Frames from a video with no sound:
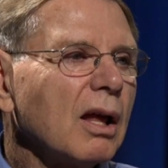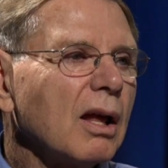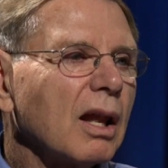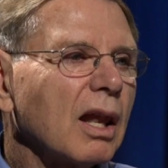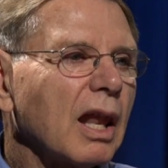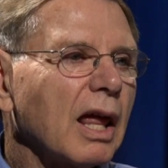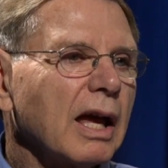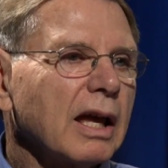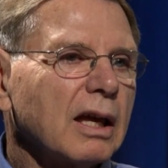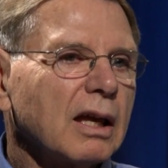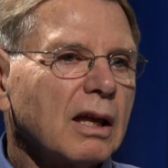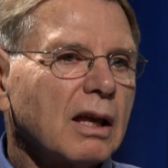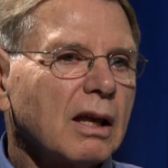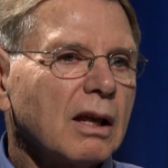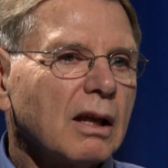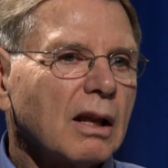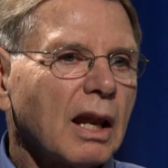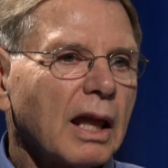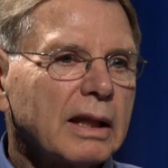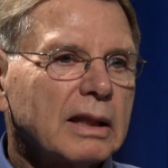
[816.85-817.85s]
like
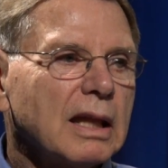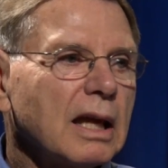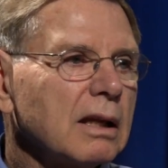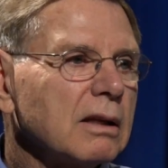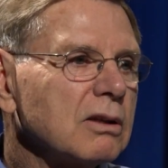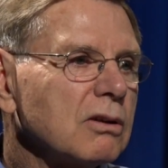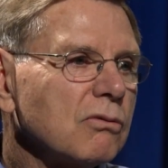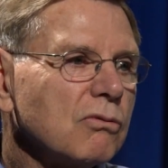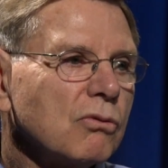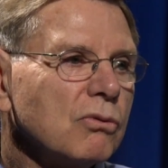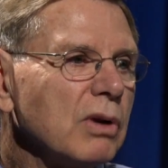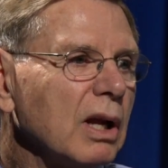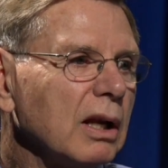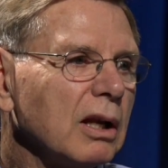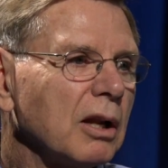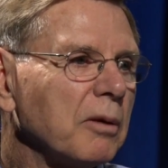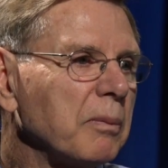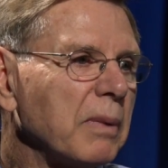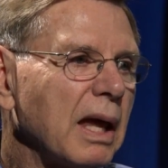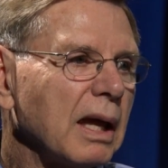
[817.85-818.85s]
they had
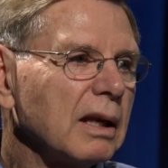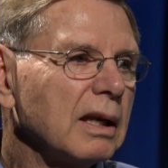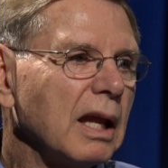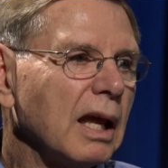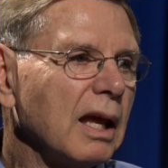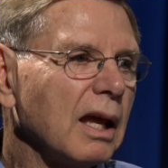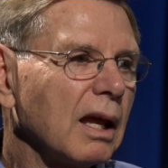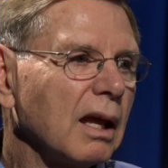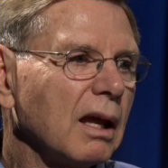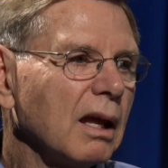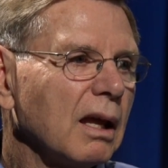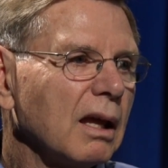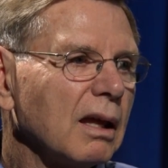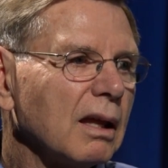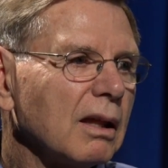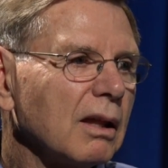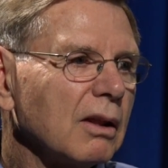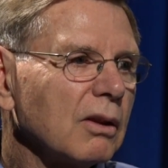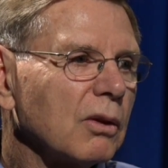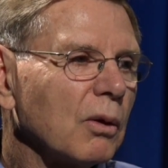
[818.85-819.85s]
written them that day.
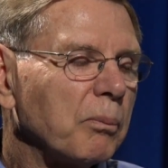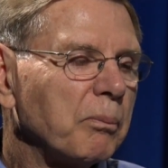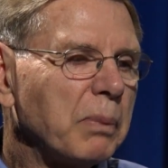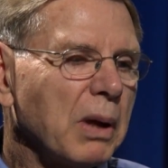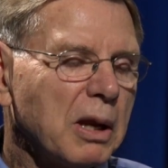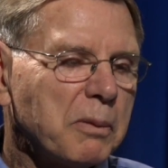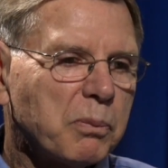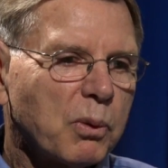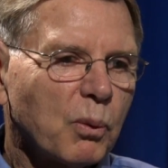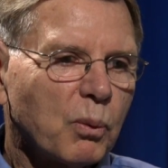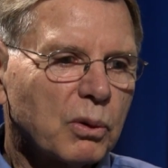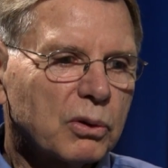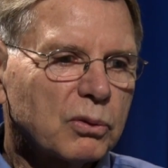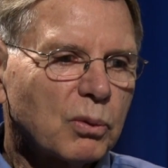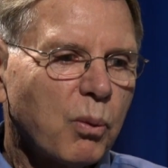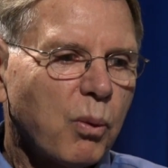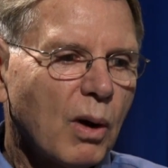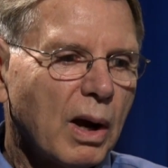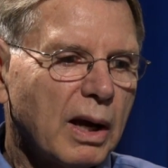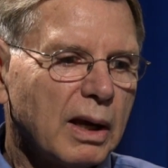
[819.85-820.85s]
The paper was
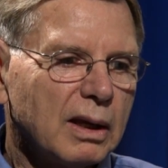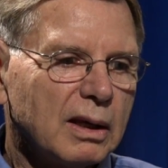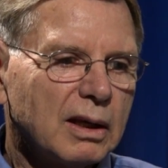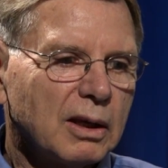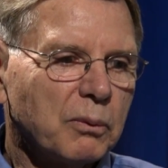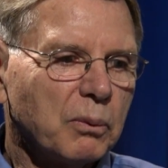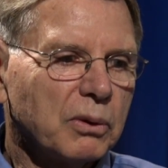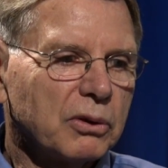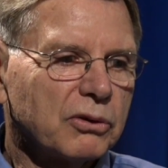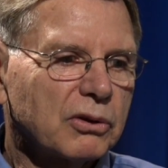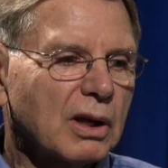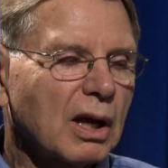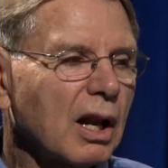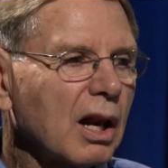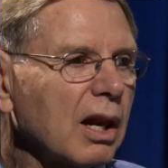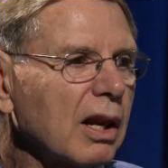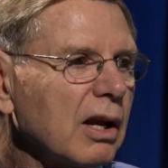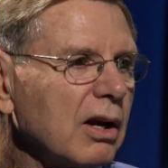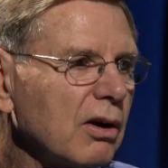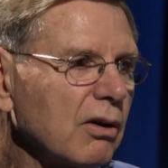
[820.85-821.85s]
white. It was
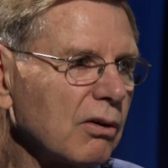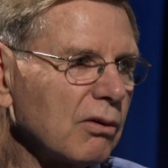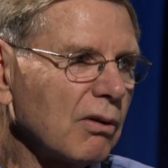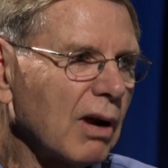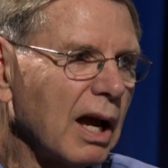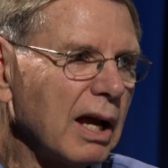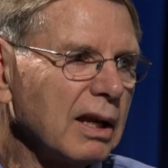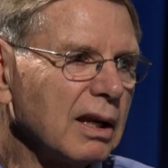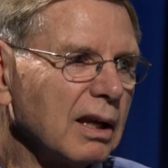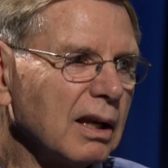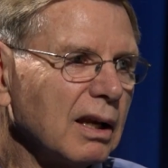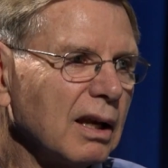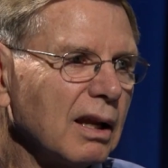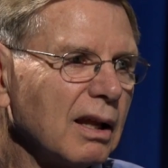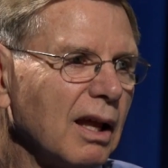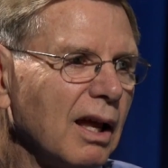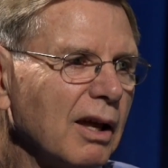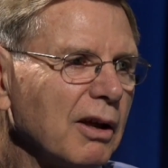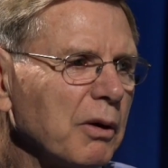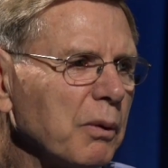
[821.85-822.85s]
clear writing.
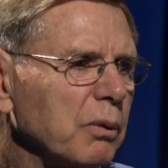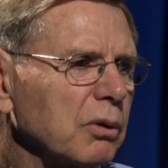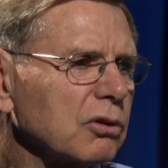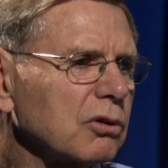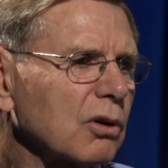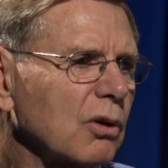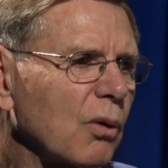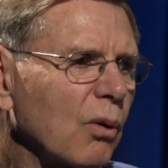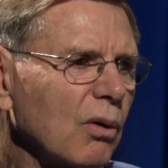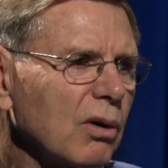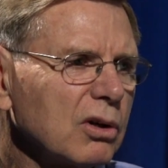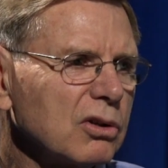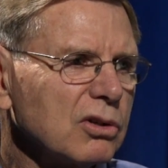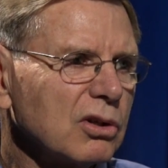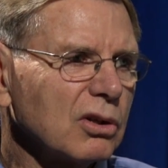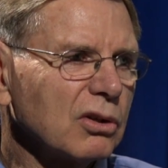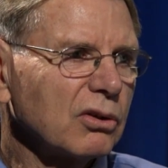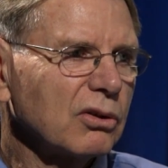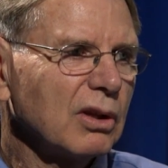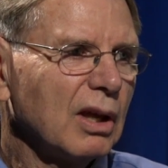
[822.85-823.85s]
It was
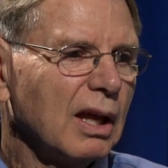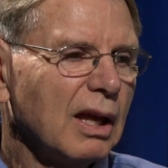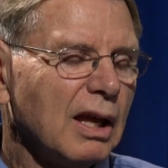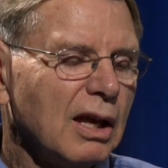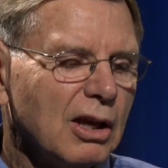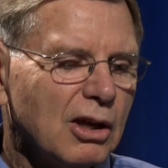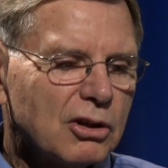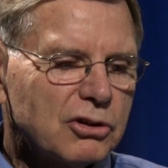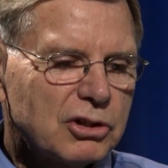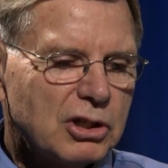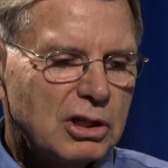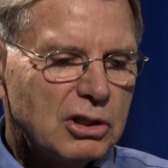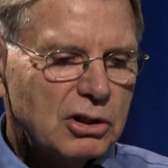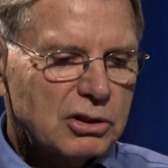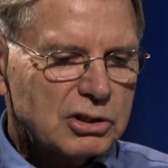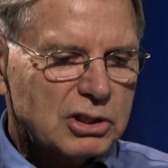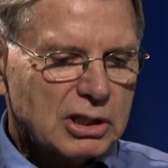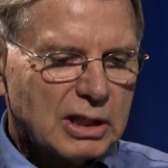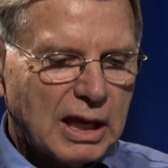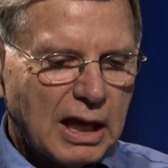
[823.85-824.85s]
gorgeous. She
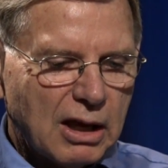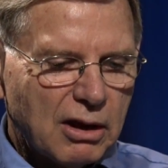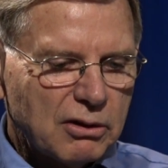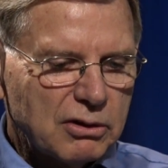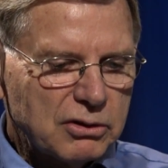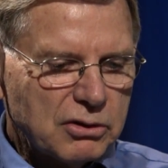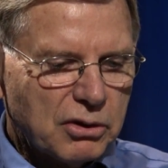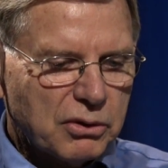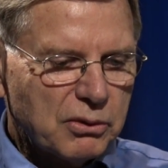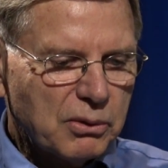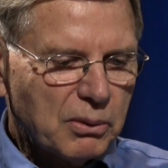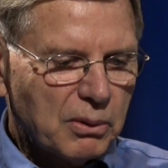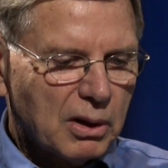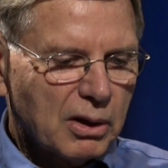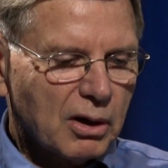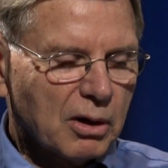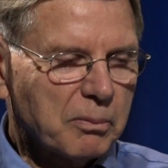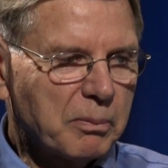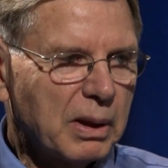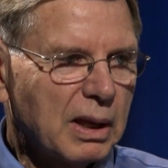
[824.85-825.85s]
just scans through a
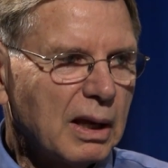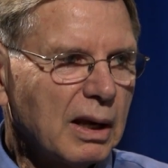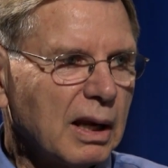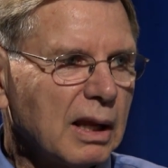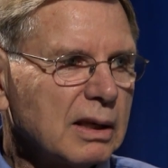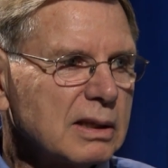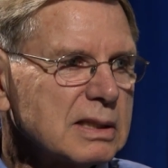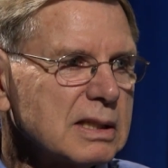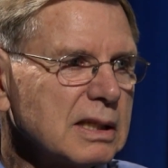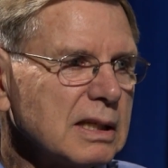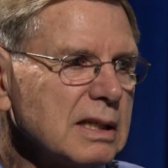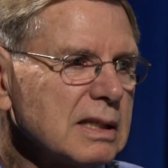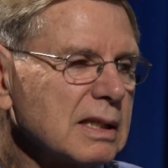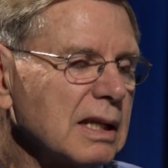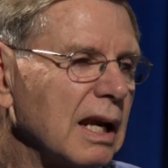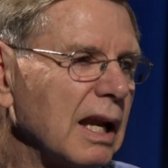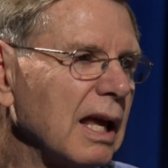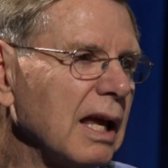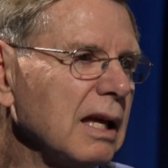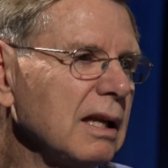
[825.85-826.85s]
little bit and sees
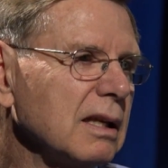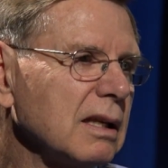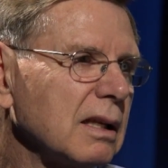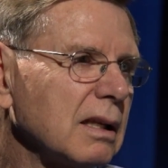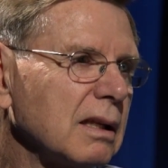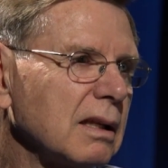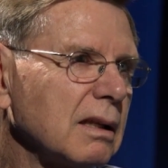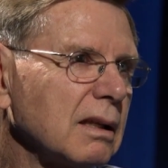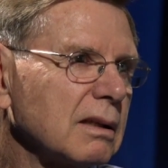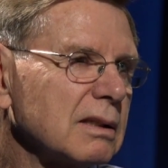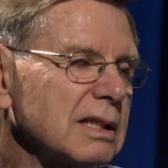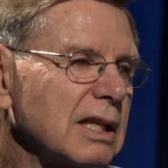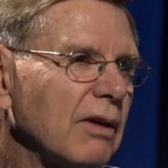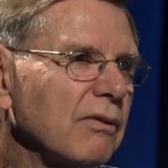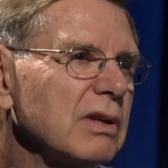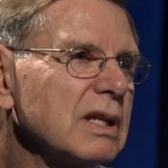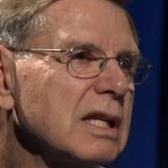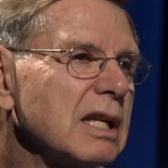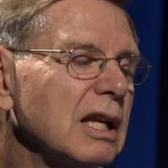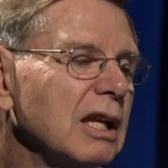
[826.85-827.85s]
in
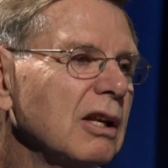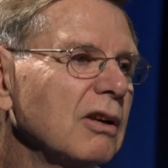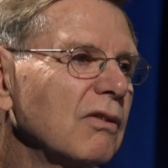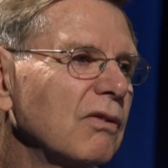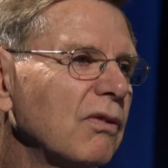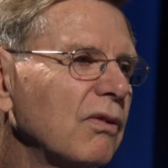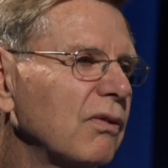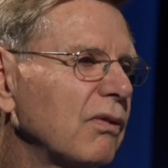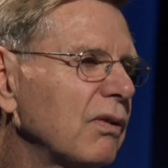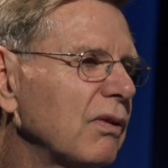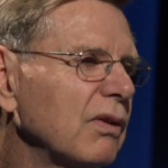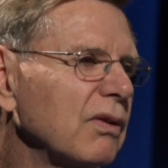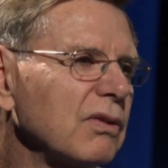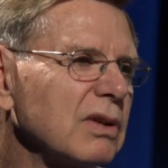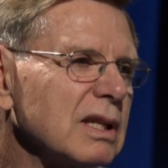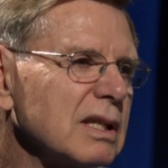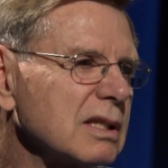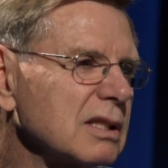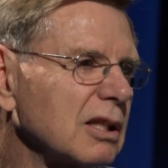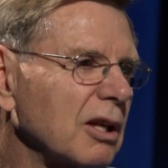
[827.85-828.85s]

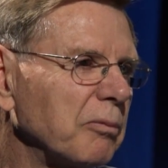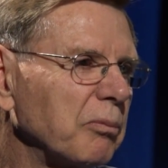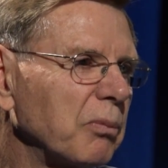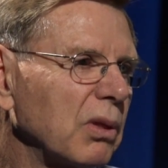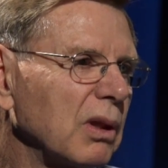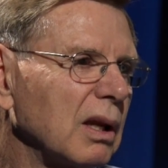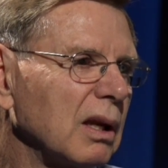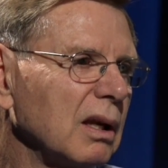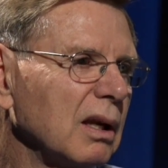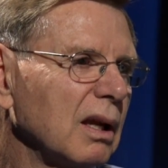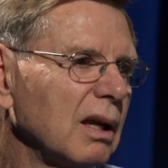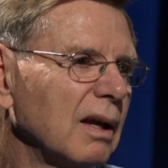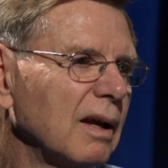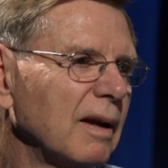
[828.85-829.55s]
1750-something,